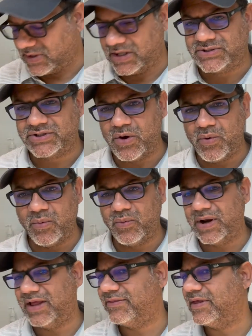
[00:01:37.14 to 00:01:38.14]
So,
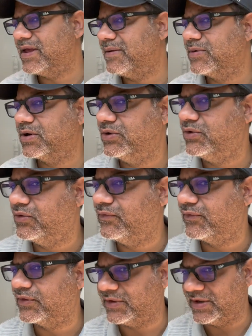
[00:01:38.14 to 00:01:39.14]
what I think I'm going to do
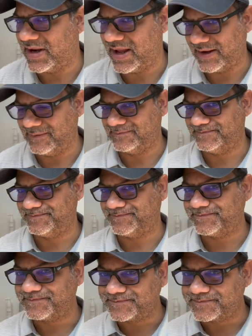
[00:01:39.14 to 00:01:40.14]
for tonight,
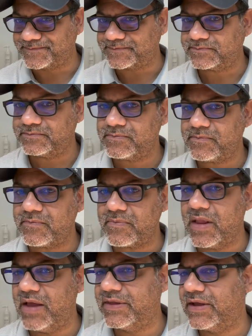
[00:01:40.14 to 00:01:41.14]

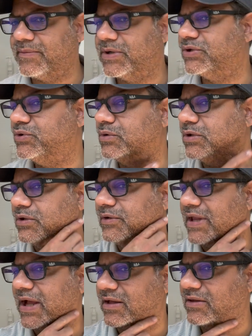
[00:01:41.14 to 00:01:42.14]
I think I'm going to do a little
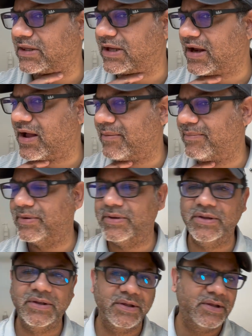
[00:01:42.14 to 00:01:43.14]
neck cleanup
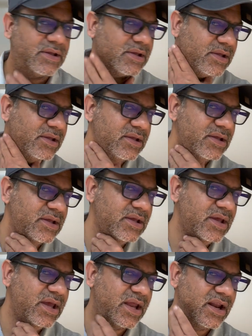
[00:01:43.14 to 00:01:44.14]

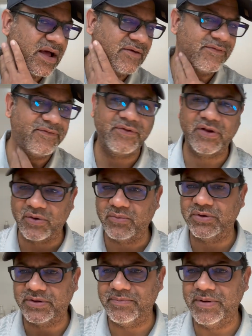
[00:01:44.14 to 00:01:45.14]
and I'll flirt
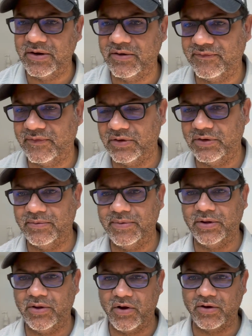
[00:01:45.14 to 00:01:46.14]
with the beard for a little
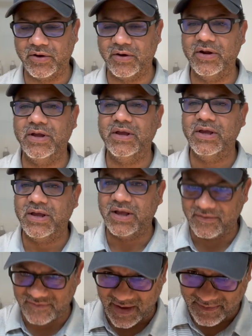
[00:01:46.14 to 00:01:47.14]
bit longer.
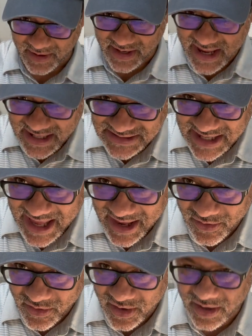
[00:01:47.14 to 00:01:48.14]
I've got my Knicks
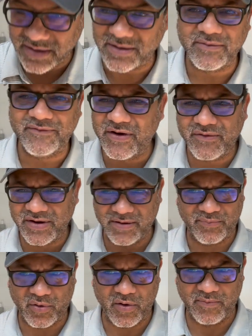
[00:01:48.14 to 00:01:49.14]
hat on, very
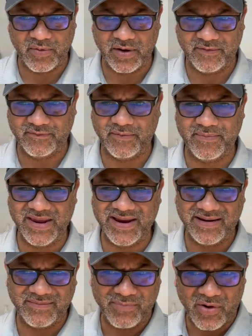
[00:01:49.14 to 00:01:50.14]
appropriate for being
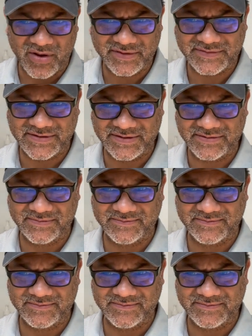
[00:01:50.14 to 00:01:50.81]
in Boston.